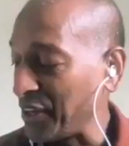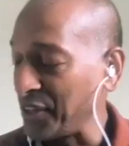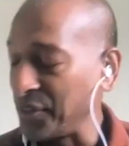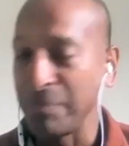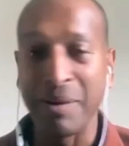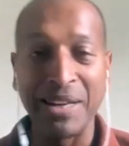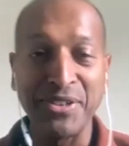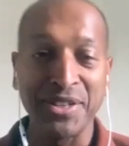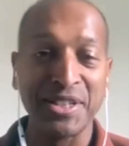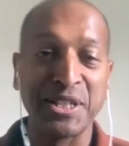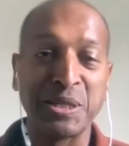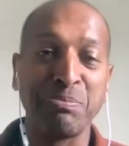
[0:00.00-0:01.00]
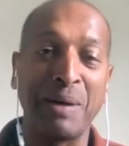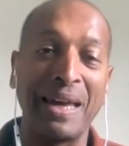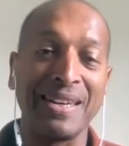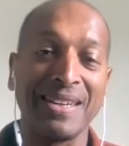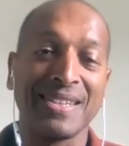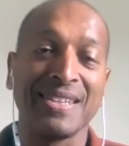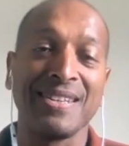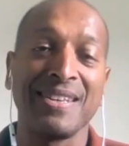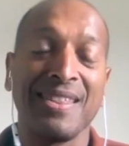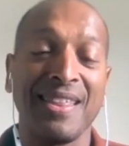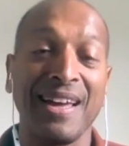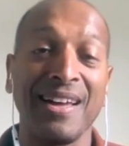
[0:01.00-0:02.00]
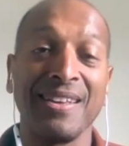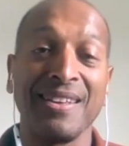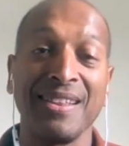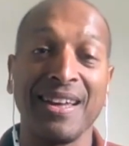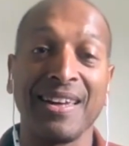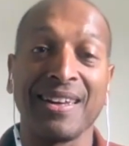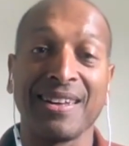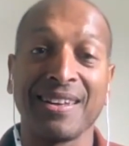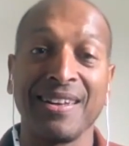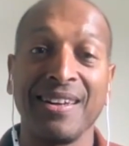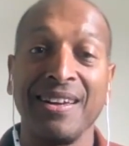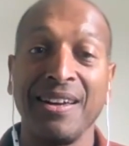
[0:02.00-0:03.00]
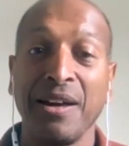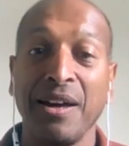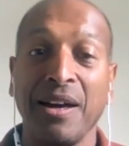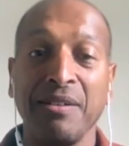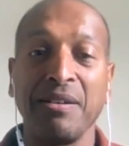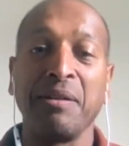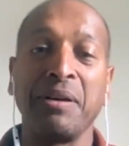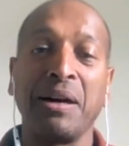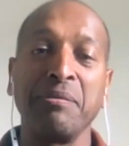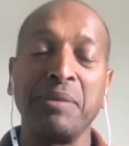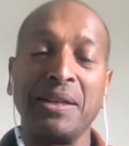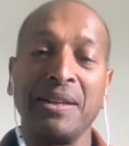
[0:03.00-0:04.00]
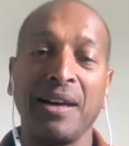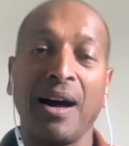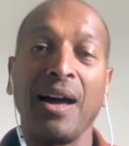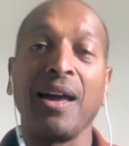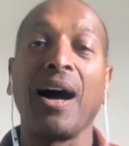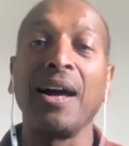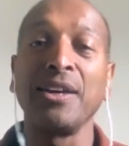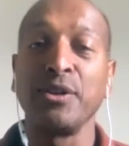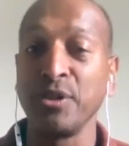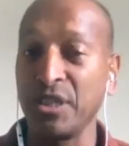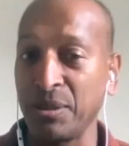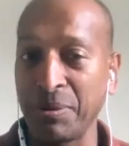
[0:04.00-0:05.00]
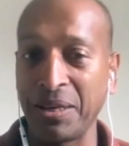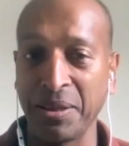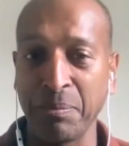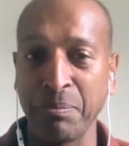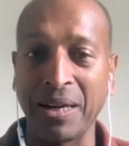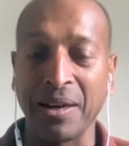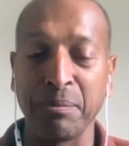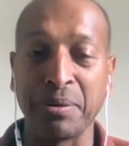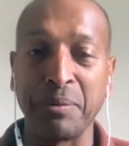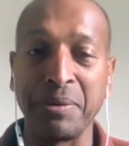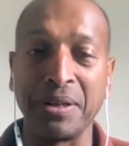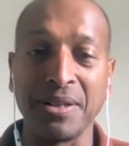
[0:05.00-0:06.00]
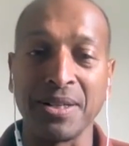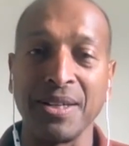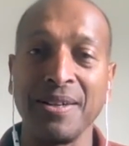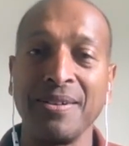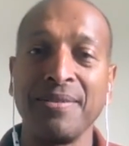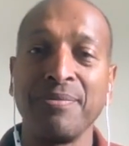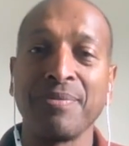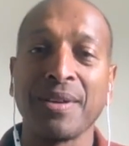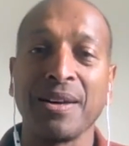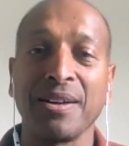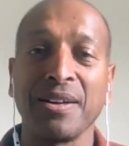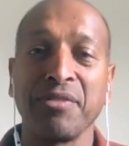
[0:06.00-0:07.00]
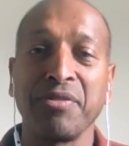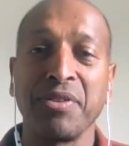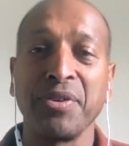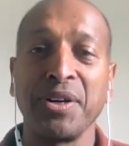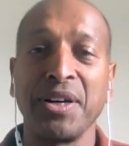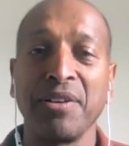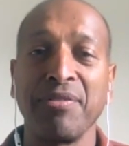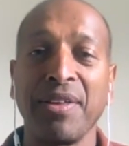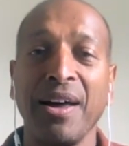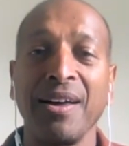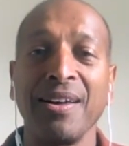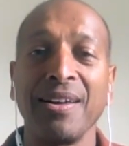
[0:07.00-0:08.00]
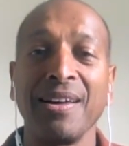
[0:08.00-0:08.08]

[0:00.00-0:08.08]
and you mentioned space, that like, I, I mean, I, I used to be in the pickup community. I don't know if you've heard of that.